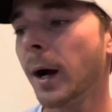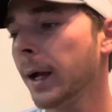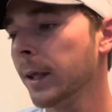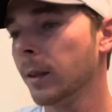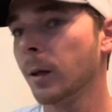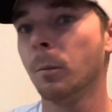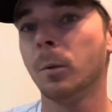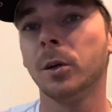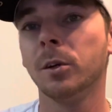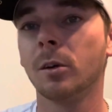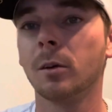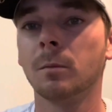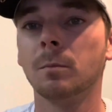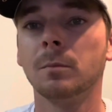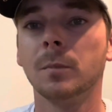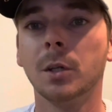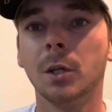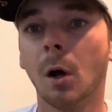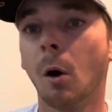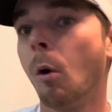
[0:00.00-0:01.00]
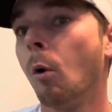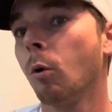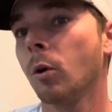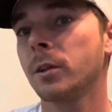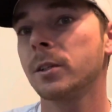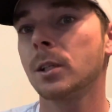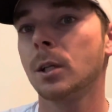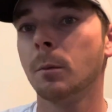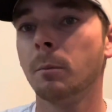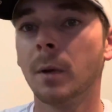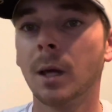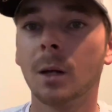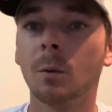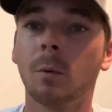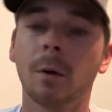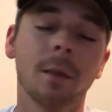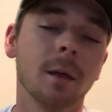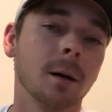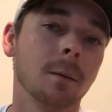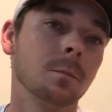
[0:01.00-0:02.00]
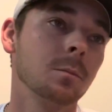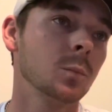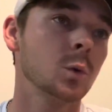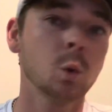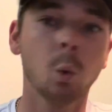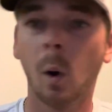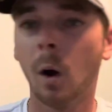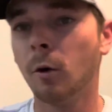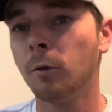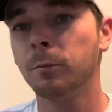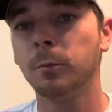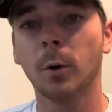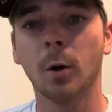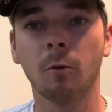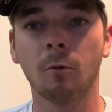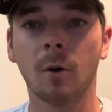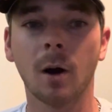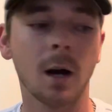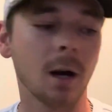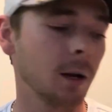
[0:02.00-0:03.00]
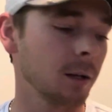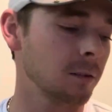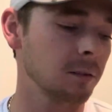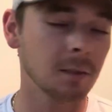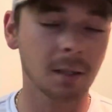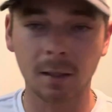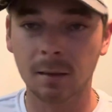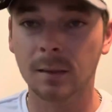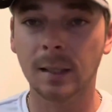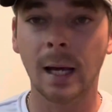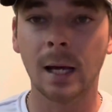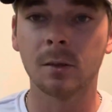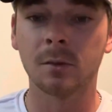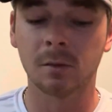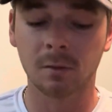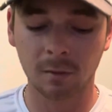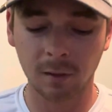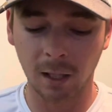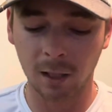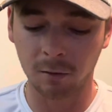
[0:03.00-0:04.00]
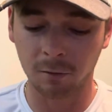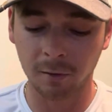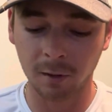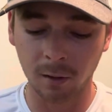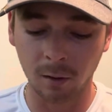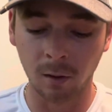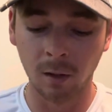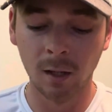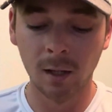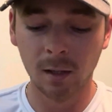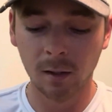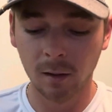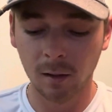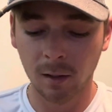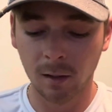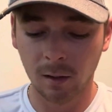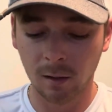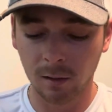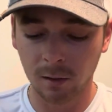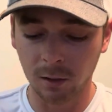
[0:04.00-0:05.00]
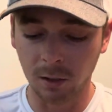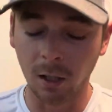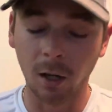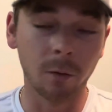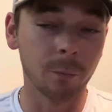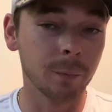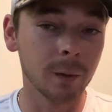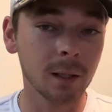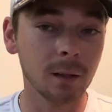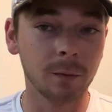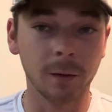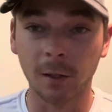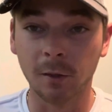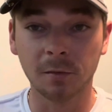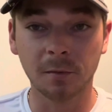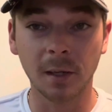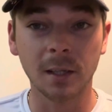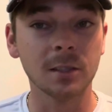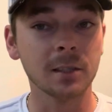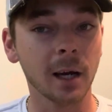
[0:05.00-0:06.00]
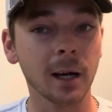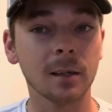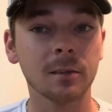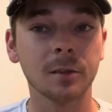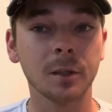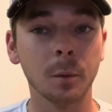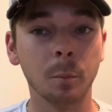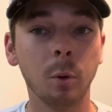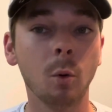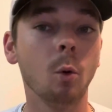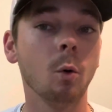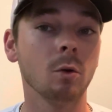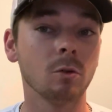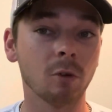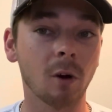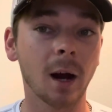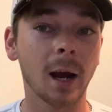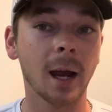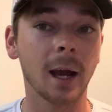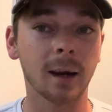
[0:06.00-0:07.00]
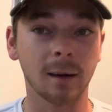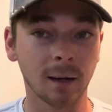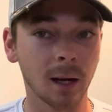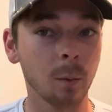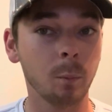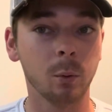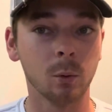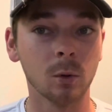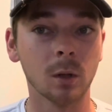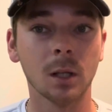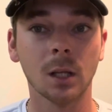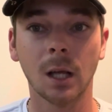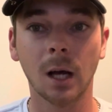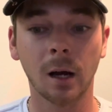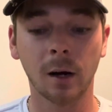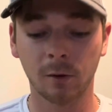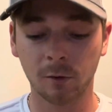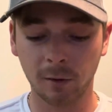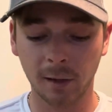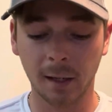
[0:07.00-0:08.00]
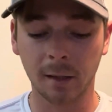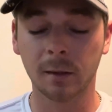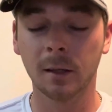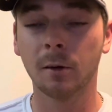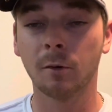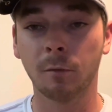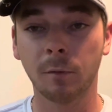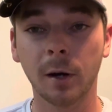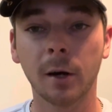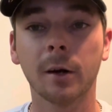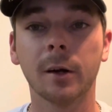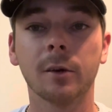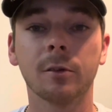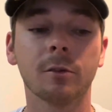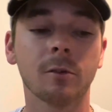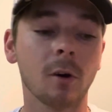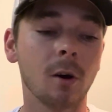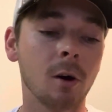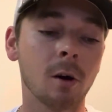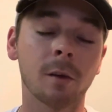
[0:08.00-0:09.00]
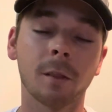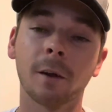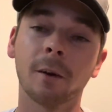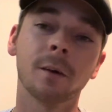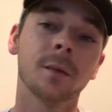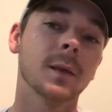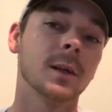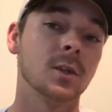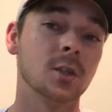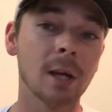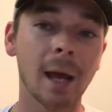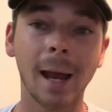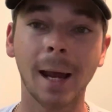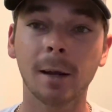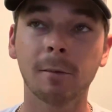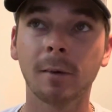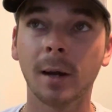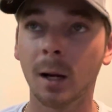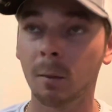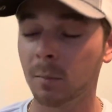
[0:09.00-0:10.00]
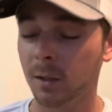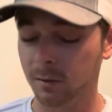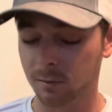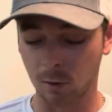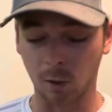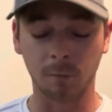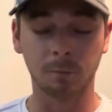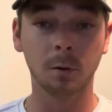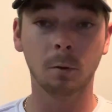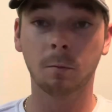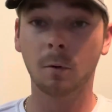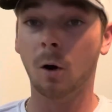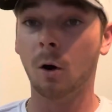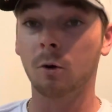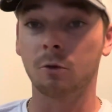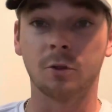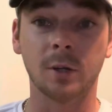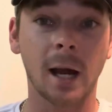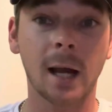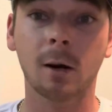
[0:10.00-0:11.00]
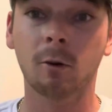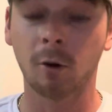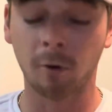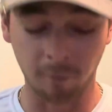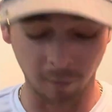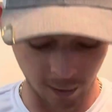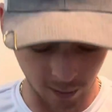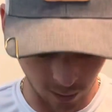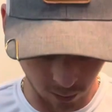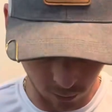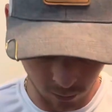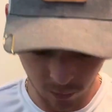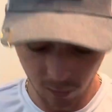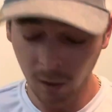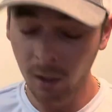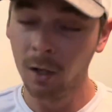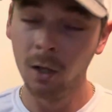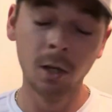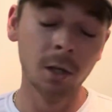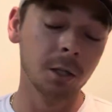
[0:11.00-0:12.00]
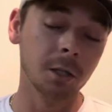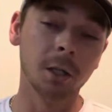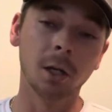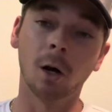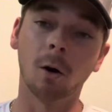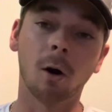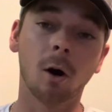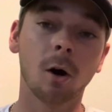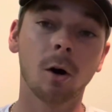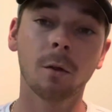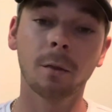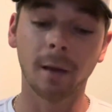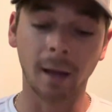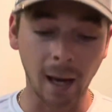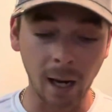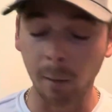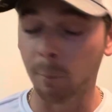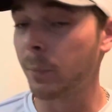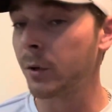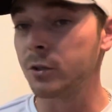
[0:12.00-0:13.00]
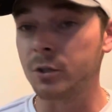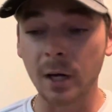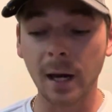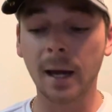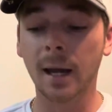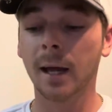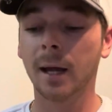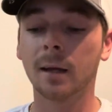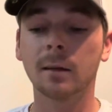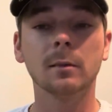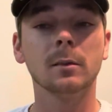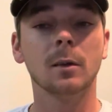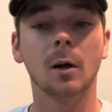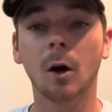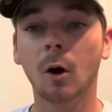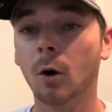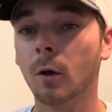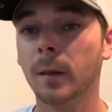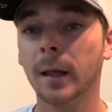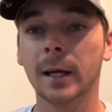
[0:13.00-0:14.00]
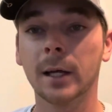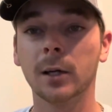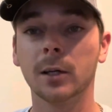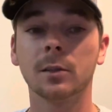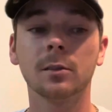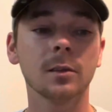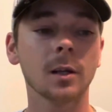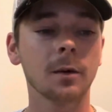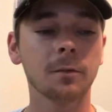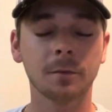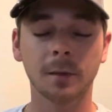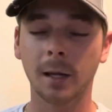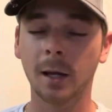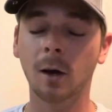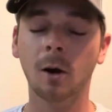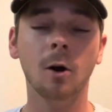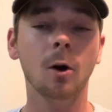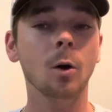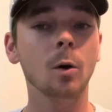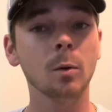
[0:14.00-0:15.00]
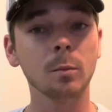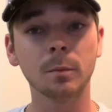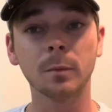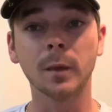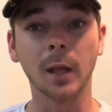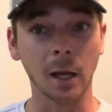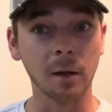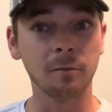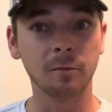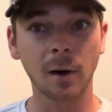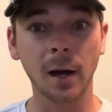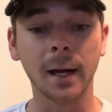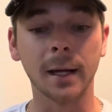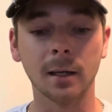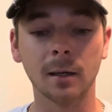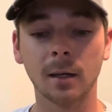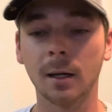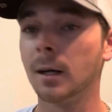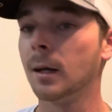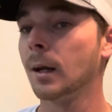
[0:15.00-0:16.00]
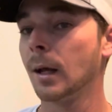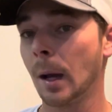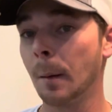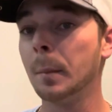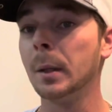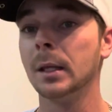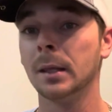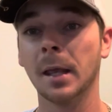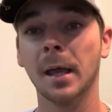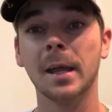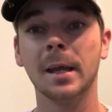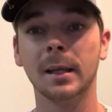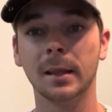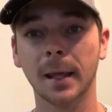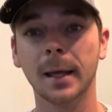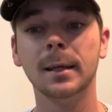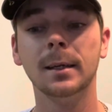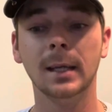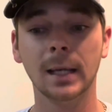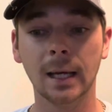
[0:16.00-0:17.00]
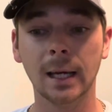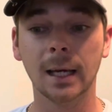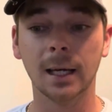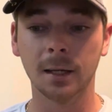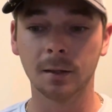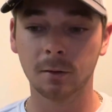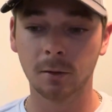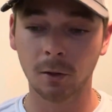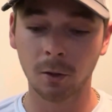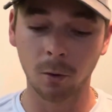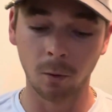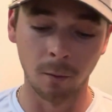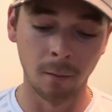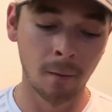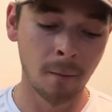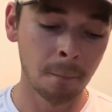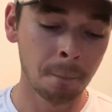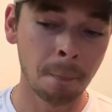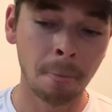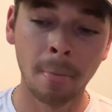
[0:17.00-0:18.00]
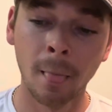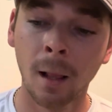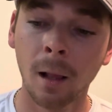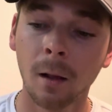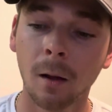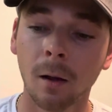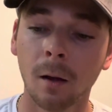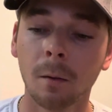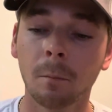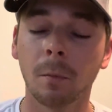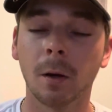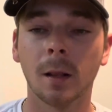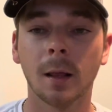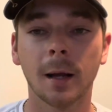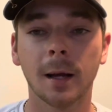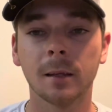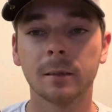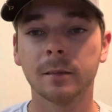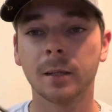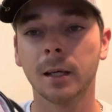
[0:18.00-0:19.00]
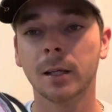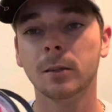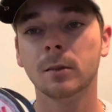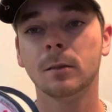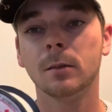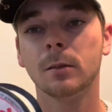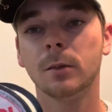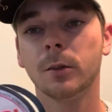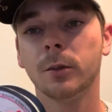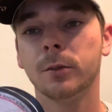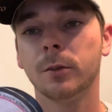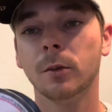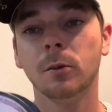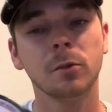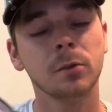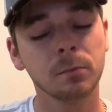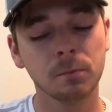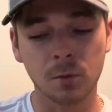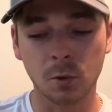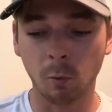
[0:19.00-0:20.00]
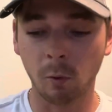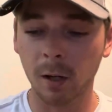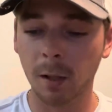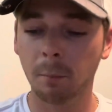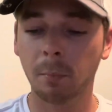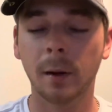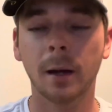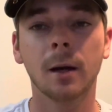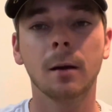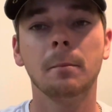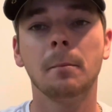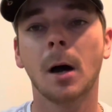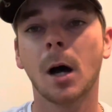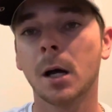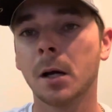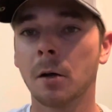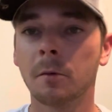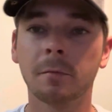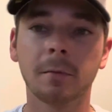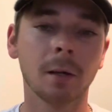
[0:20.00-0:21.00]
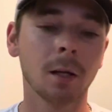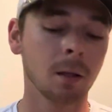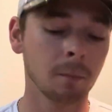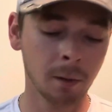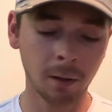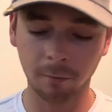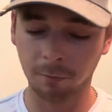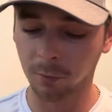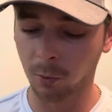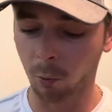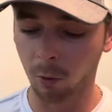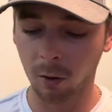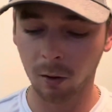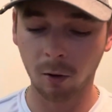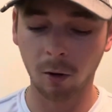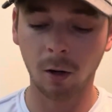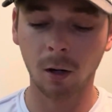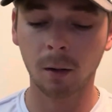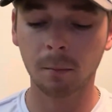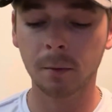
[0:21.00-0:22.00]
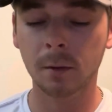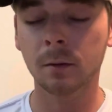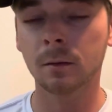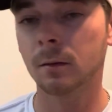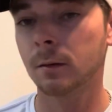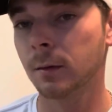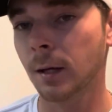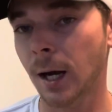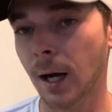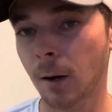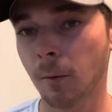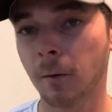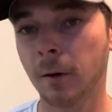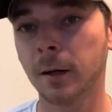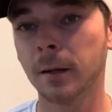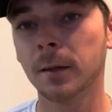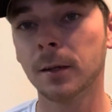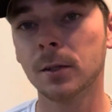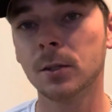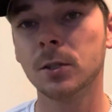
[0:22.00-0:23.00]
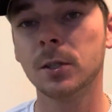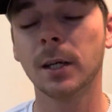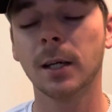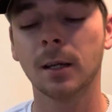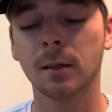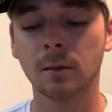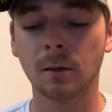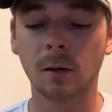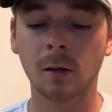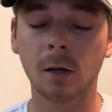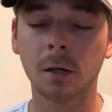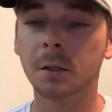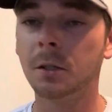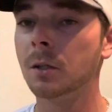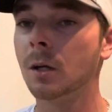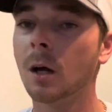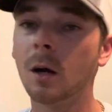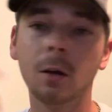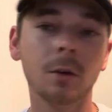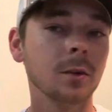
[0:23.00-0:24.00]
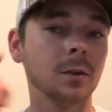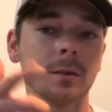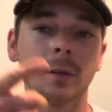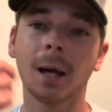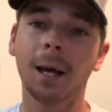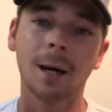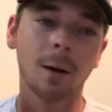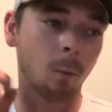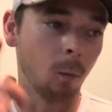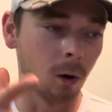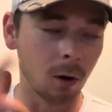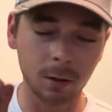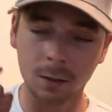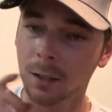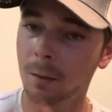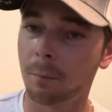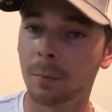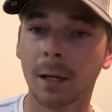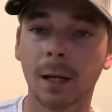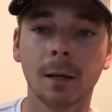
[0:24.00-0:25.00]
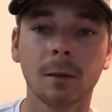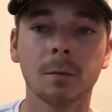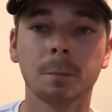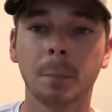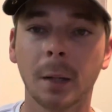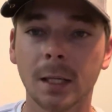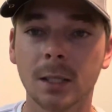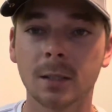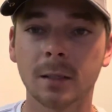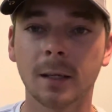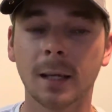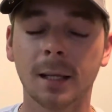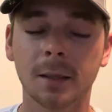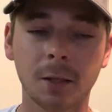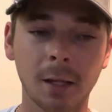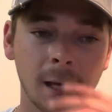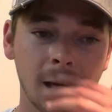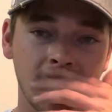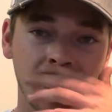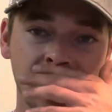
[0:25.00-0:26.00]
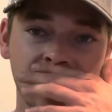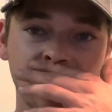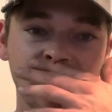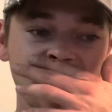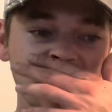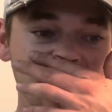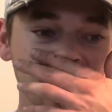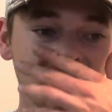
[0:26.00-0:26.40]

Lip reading: than when you're, you know, horsing them in with a 12-foot rod, 6,000 size reel. You know, these fish actually pull drag, and they pull a lot of drag. They're very strong. They're in the jack family. So if you've caught jack crevalle, you know, all the amberjack, all that good stuff, they fight. And I mean, they dig too. But like I said, just use some 20-pound monofilament fluorocarbon, tie one of these jigs on, you know, just kind of walk the beach, pitching that thing out.